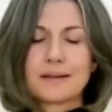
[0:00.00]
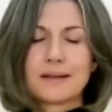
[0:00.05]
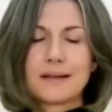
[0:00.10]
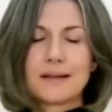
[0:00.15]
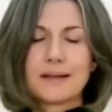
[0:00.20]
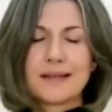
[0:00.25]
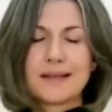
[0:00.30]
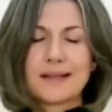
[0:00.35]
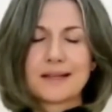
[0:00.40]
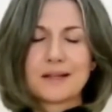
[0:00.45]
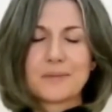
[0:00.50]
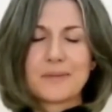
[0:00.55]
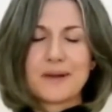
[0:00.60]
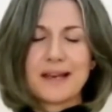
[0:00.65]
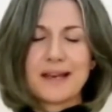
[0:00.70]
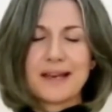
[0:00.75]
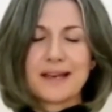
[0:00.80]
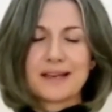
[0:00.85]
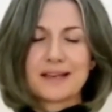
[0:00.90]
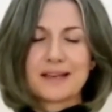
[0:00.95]
little by
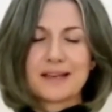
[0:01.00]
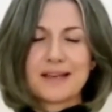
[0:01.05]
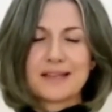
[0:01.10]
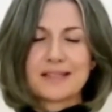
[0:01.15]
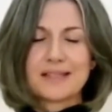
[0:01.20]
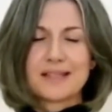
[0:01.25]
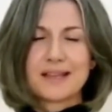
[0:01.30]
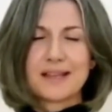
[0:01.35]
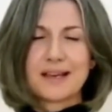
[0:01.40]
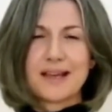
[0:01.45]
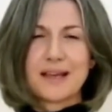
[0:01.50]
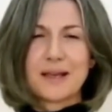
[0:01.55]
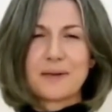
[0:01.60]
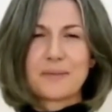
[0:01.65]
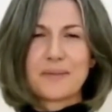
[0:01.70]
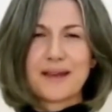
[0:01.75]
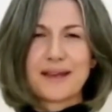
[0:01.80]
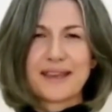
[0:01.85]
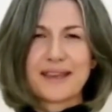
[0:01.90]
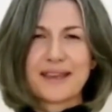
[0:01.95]
little, letting the light
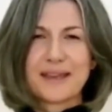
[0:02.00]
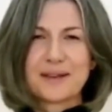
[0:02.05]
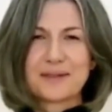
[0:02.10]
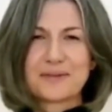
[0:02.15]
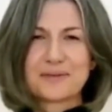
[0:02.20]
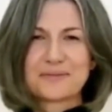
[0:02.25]
back in.